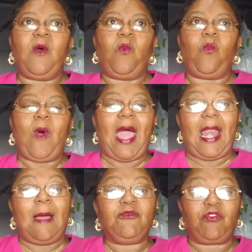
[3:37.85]

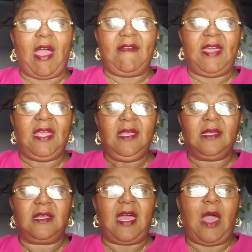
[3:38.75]
while I'm driving,
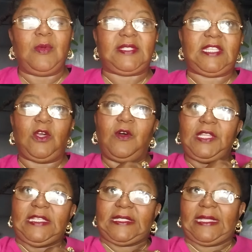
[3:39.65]
I would see all
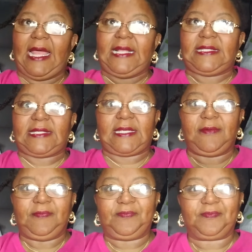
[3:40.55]
these lights
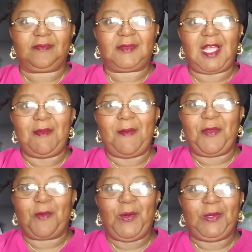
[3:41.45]
coming up
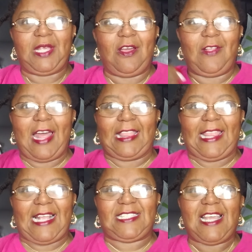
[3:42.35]
the road. They all had
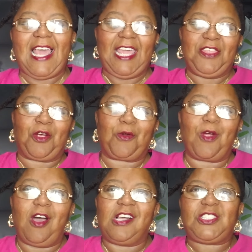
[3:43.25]
lights, either
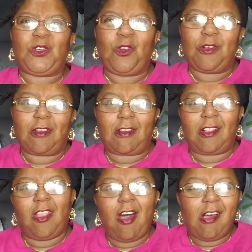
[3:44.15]
cross or
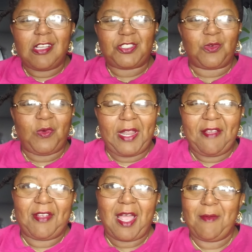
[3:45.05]
claws or
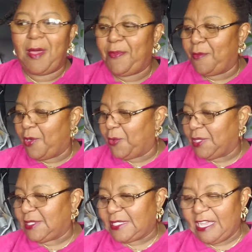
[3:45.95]
whatever, coming up the road
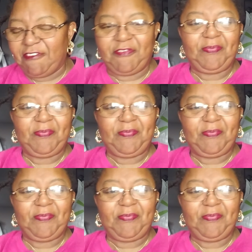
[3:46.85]
and stuff.